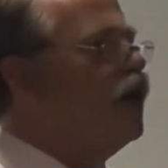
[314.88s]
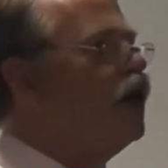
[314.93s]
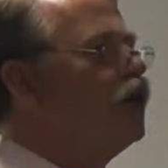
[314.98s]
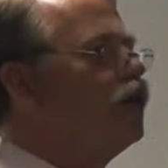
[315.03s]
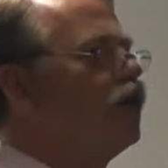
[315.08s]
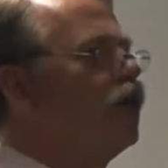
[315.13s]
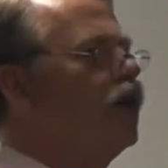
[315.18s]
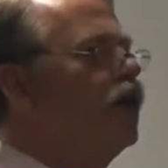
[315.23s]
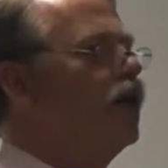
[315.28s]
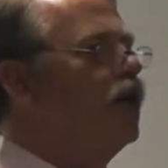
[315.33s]

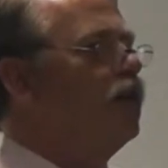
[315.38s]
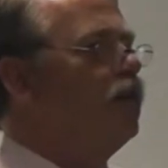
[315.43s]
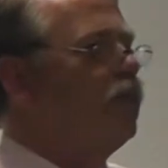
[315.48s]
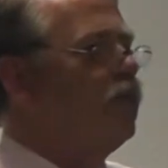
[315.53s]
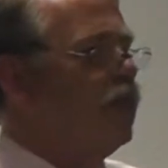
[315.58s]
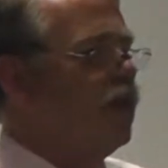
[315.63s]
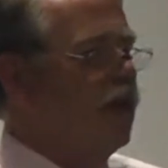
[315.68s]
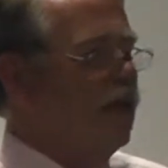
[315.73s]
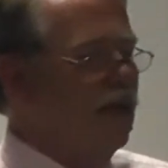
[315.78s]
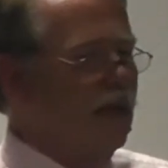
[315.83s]

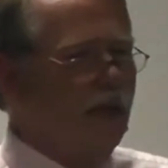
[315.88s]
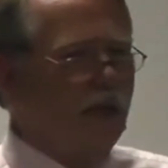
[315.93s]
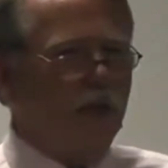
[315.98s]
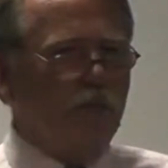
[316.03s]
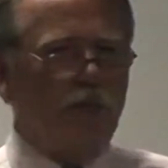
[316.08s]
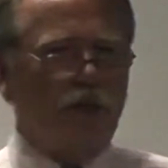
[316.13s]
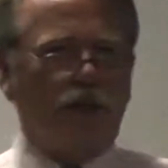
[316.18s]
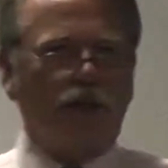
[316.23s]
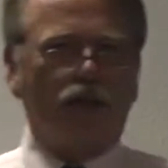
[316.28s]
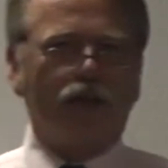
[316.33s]
over
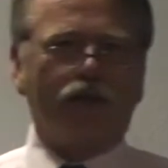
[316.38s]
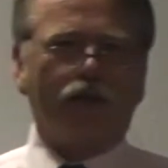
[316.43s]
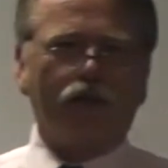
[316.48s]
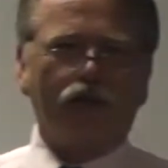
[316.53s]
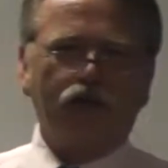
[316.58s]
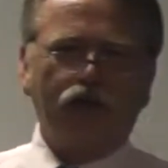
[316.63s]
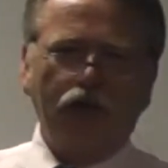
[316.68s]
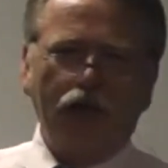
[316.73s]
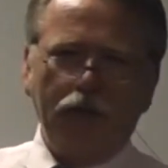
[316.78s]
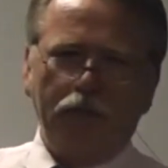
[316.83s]
because the
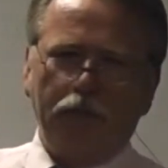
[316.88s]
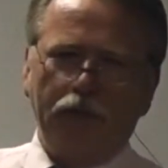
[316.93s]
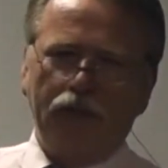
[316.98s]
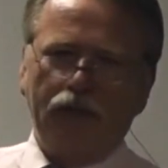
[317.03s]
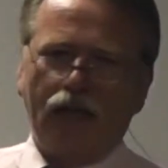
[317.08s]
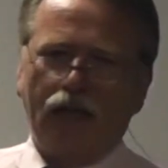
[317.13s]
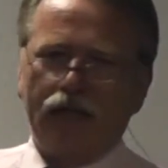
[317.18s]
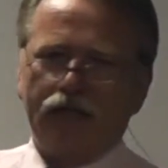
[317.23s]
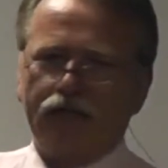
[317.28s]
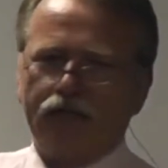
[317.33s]

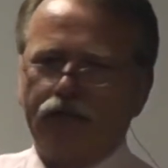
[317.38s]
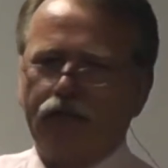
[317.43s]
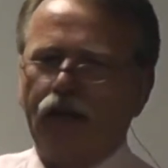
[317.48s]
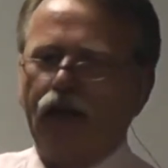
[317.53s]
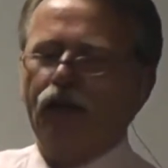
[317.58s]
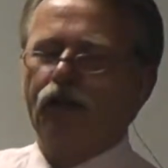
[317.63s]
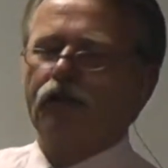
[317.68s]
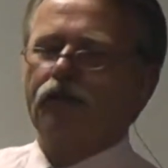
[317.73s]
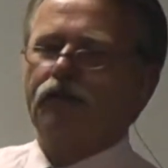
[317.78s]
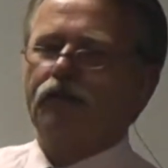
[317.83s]
GPS
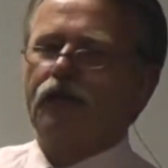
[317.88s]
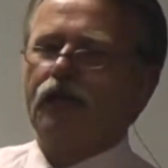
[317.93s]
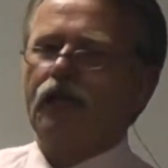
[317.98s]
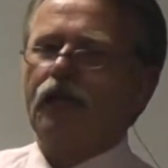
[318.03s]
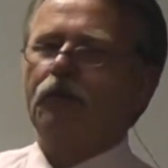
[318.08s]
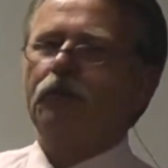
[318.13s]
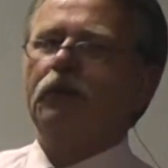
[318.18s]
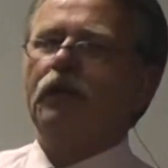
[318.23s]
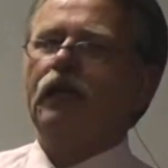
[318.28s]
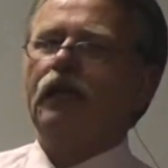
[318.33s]
tells
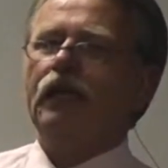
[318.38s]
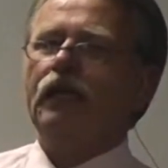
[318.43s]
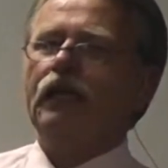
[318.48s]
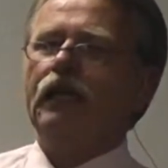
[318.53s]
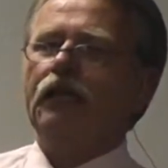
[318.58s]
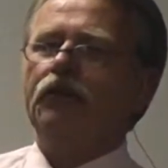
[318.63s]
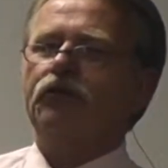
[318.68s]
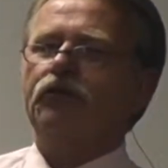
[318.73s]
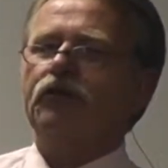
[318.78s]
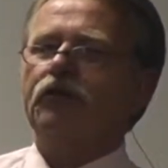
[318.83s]
him he
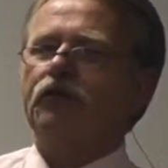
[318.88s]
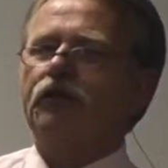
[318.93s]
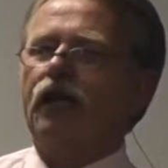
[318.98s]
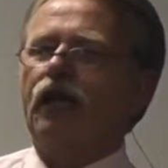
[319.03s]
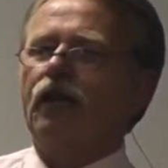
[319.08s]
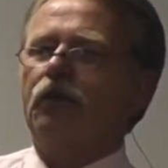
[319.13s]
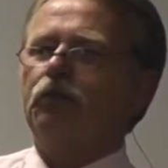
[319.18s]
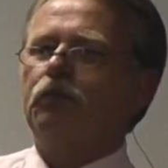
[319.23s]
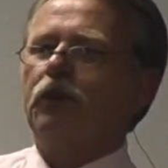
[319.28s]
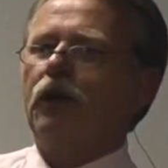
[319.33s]
needs to
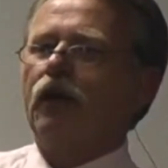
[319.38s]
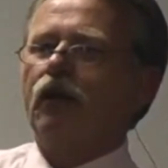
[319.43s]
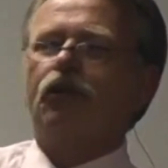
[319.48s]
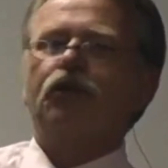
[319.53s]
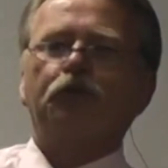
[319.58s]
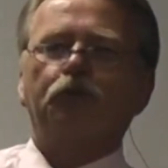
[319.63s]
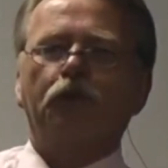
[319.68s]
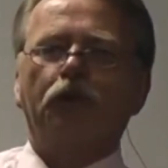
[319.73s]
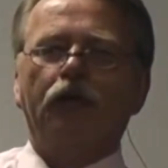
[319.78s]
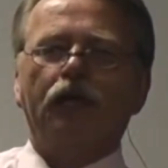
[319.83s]
take Bell
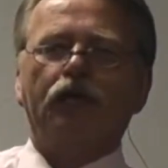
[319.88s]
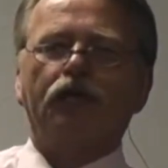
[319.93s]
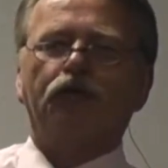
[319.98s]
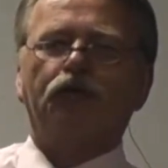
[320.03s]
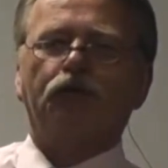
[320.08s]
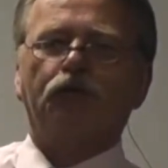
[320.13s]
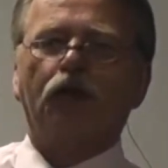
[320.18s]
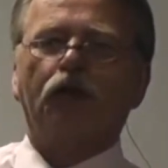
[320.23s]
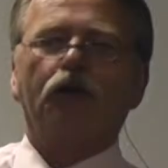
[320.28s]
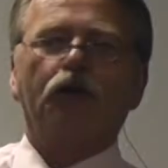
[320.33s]

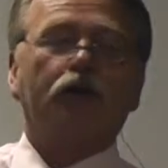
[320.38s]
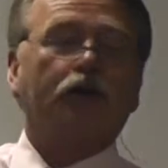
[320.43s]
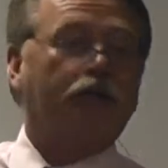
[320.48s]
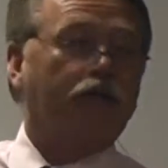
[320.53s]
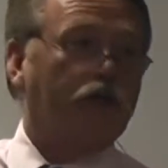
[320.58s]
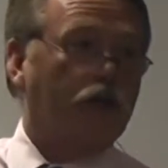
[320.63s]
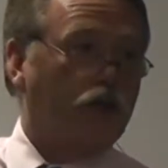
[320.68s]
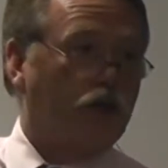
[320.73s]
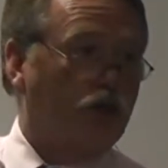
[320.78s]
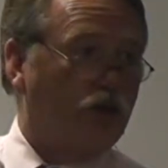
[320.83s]
Springs Road
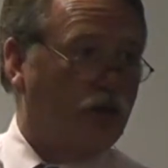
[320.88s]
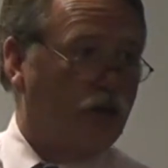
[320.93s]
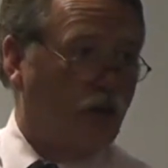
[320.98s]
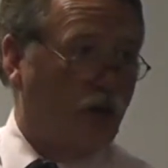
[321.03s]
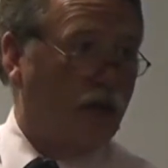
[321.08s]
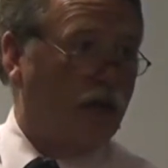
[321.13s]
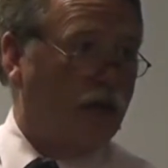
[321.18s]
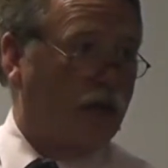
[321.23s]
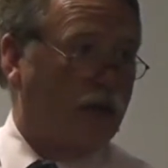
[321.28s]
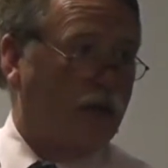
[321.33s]
as a
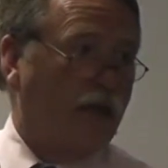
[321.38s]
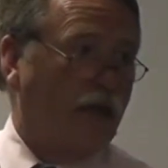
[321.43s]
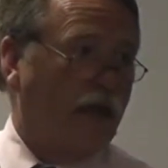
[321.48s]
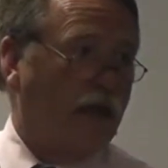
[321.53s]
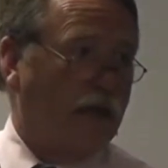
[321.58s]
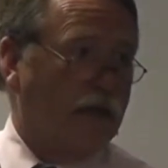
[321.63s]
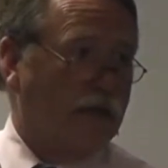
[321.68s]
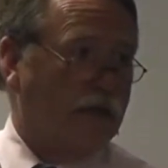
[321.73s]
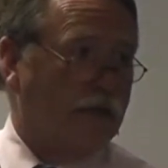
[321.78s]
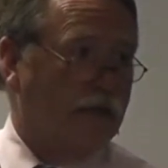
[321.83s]

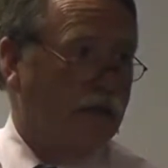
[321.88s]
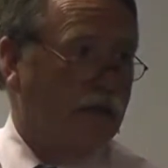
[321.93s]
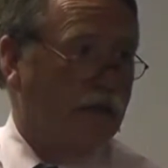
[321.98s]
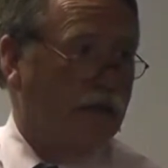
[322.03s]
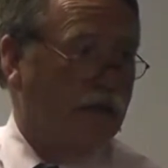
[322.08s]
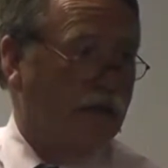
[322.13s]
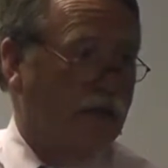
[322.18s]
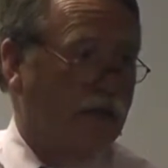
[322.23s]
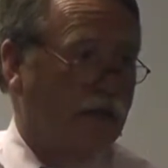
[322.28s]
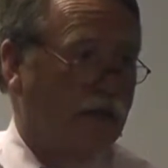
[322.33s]
shortcut
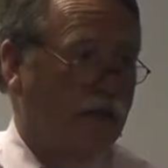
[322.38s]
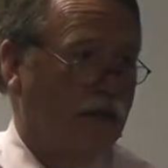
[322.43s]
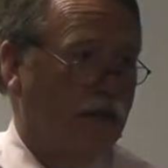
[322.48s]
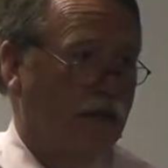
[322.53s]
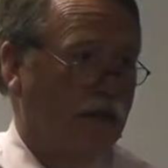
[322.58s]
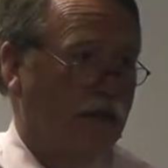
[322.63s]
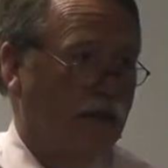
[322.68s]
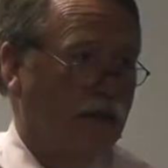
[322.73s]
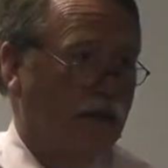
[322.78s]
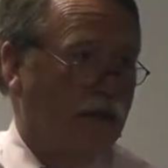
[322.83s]

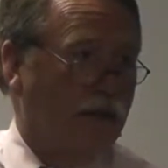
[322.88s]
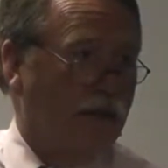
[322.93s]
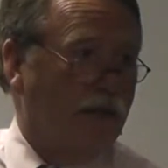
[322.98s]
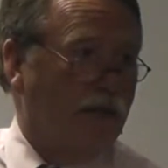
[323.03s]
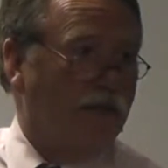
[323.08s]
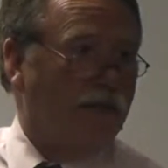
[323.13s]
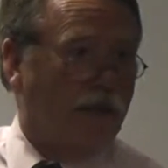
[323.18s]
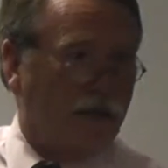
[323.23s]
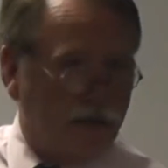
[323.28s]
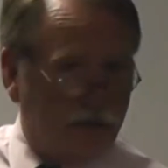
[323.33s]

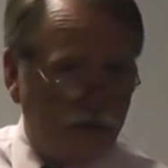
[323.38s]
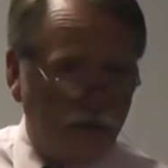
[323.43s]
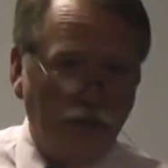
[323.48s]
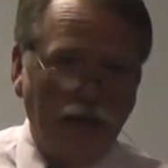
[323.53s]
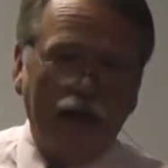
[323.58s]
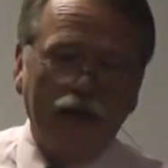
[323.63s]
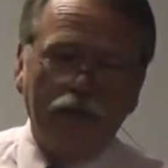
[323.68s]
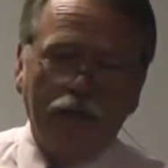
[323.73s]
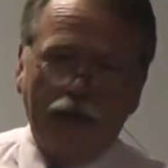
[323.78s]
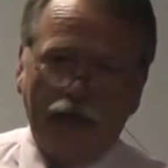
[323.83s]
to get to
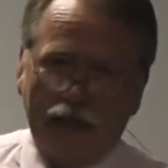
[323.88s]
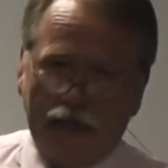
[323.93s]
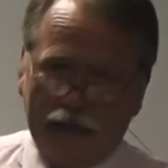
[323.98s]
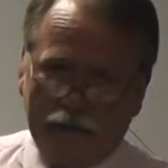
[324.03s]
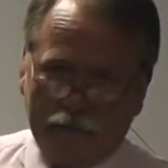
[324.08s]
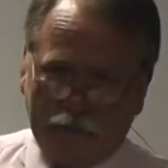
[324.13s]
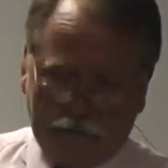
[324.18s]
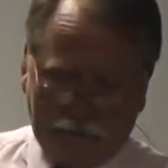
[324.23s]
Redway.